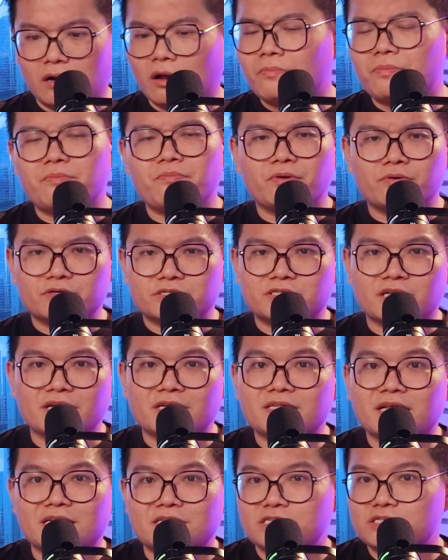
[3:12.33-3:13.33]
A lot of people were
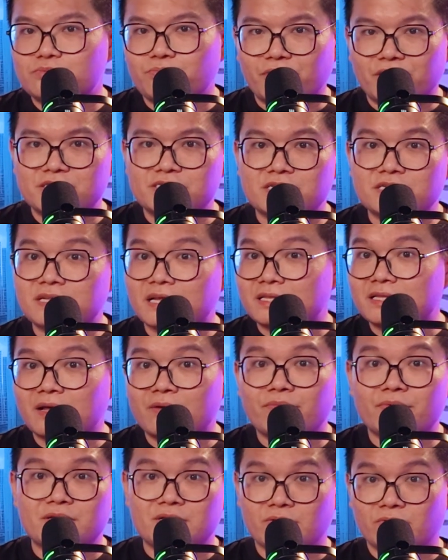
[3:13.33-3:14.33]
saying that this pricing that
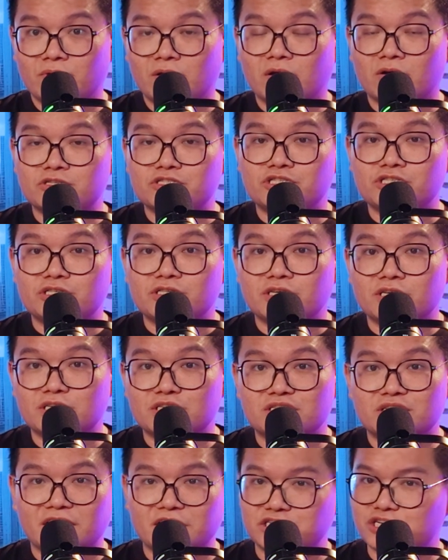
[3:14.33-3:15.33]
time when they were launched
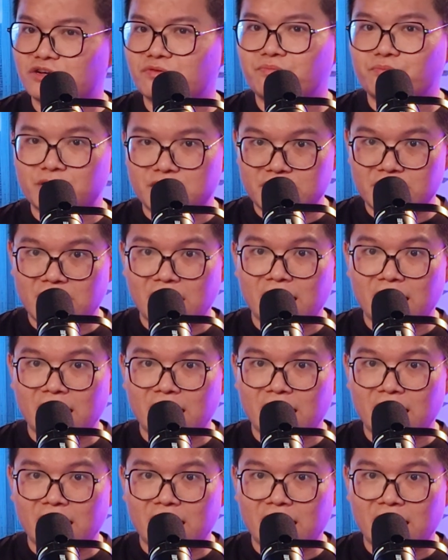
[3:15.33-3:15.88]
is actually pretty